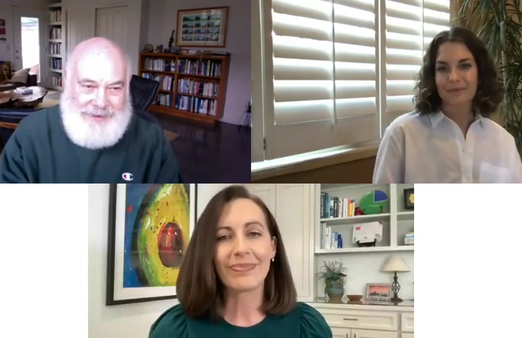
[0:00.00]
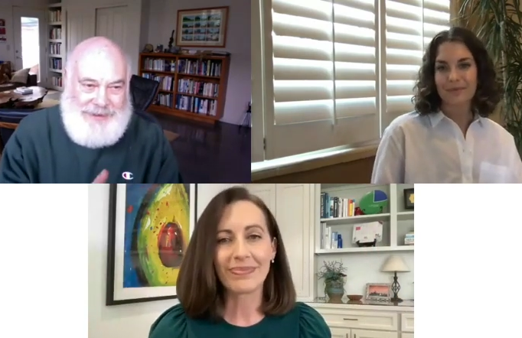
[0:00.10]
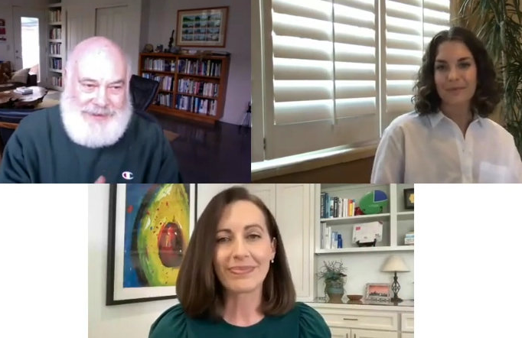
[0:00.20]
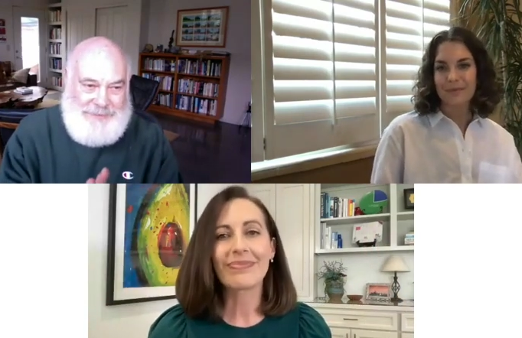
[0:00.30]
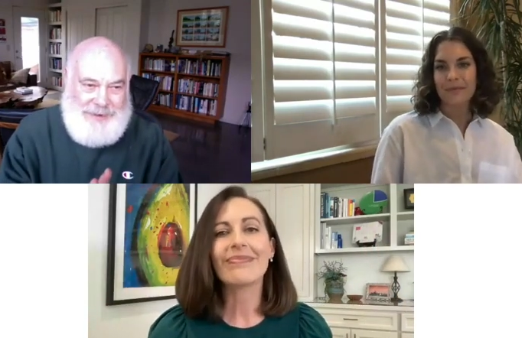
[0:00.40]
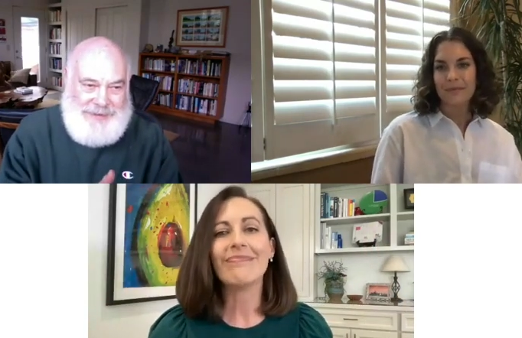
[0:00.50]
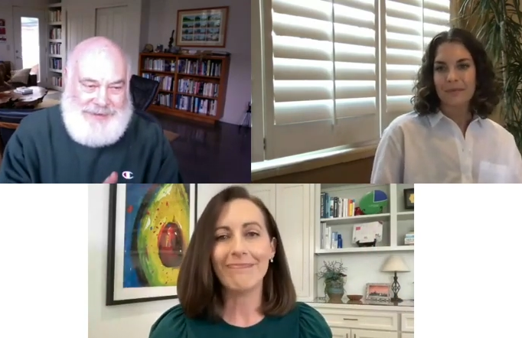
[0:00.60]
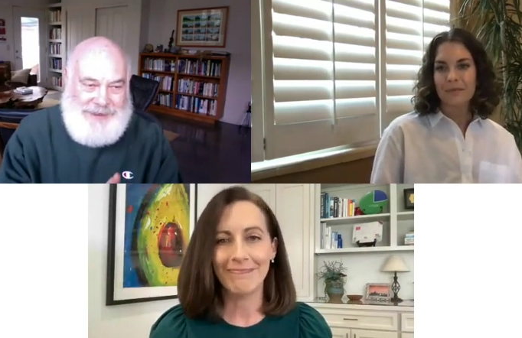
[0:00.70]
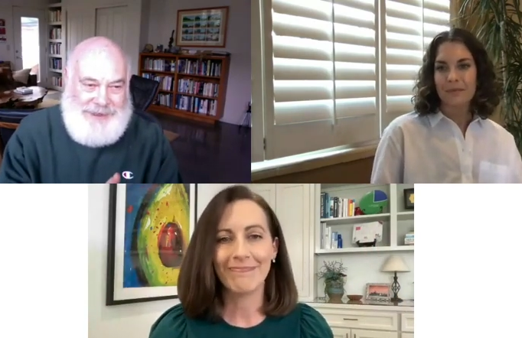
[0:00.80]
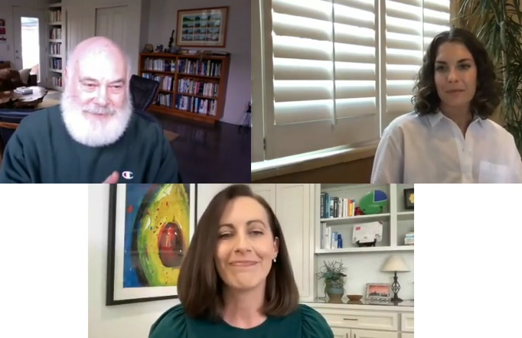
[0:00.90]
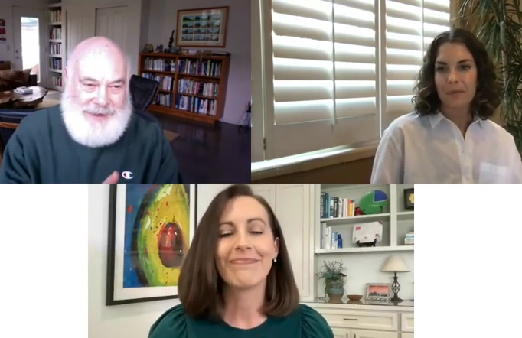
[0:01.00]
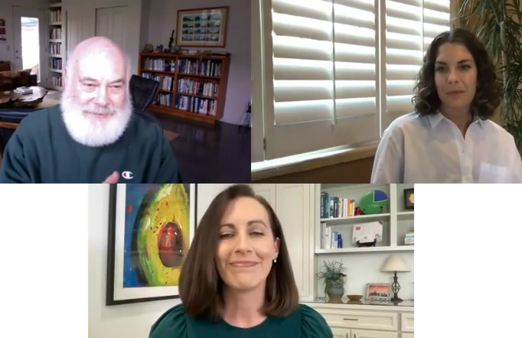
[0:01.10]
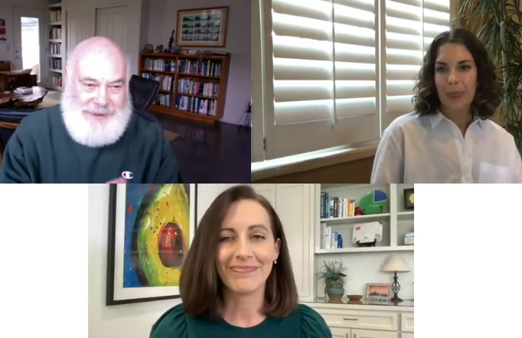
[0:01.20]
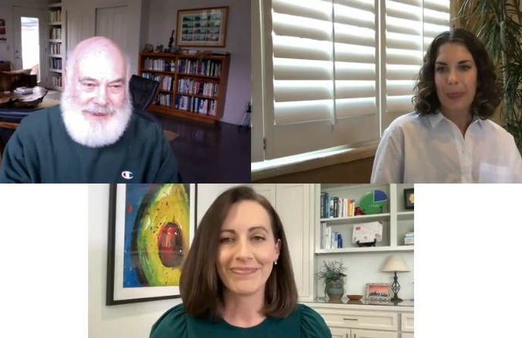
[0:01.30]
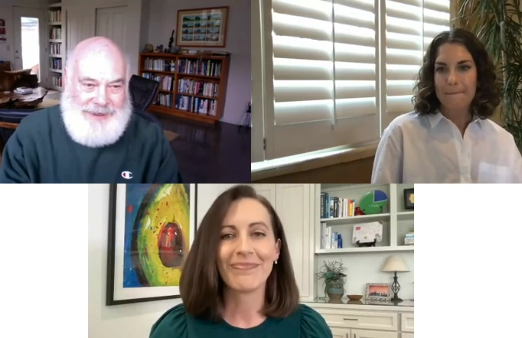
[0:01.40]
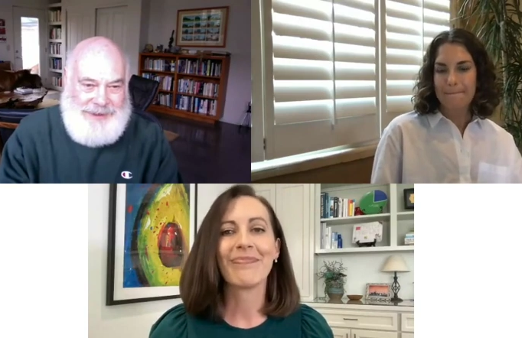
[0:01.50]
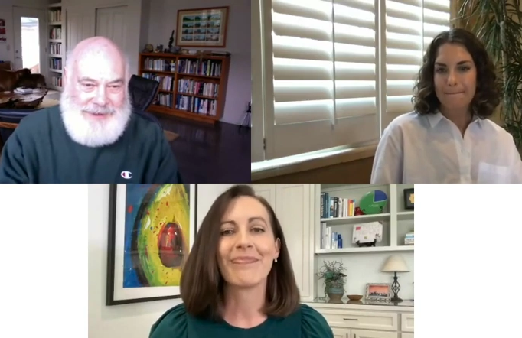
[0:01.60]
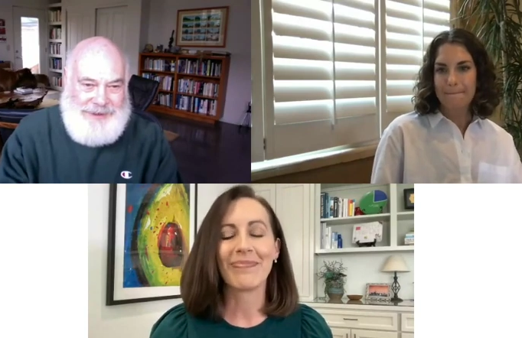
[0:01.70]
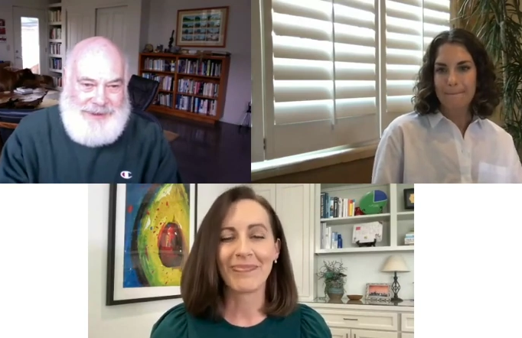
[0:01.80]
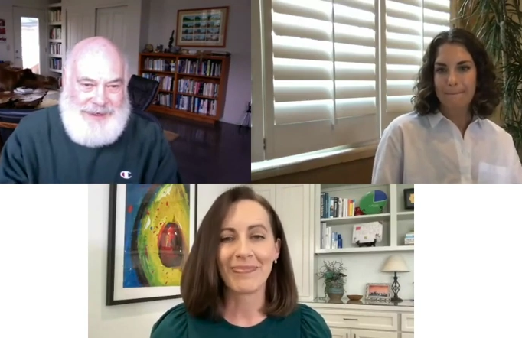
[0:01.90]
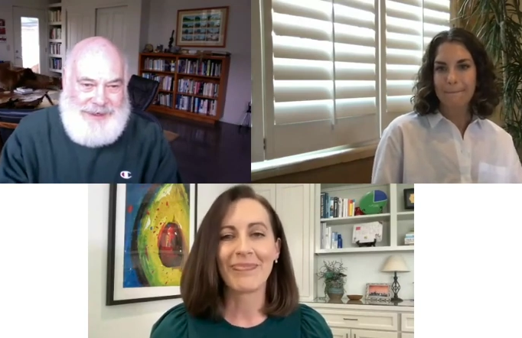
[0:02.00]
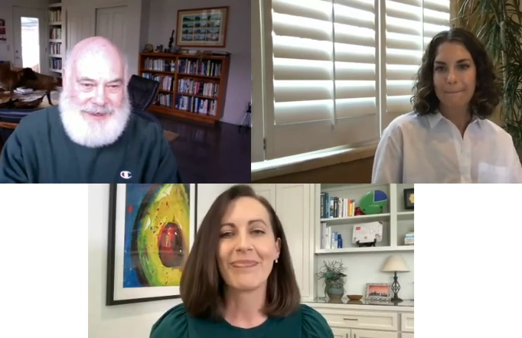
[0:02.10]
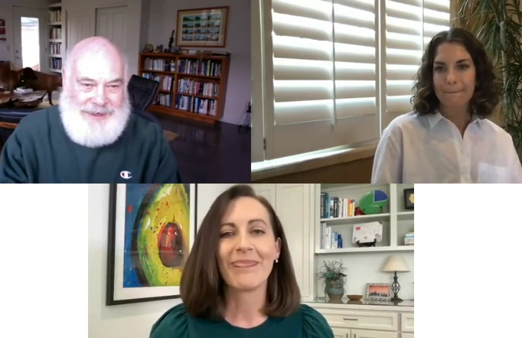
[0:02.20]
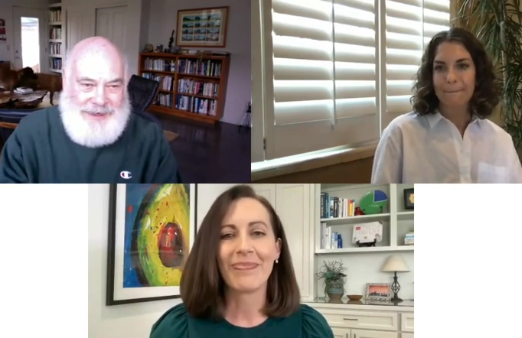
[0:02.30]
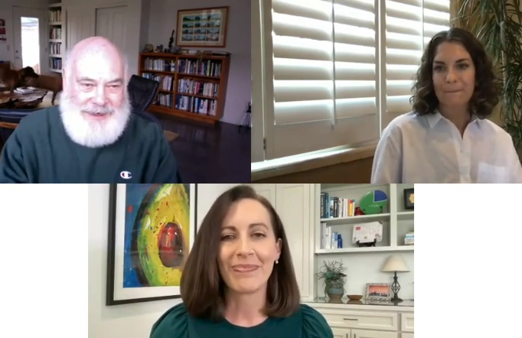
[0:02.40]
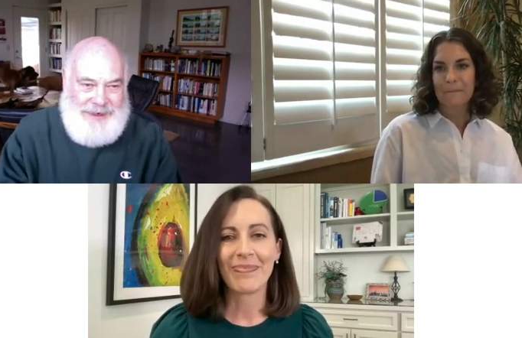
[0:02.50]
Speaker 1: That's my top recommendation. Diana?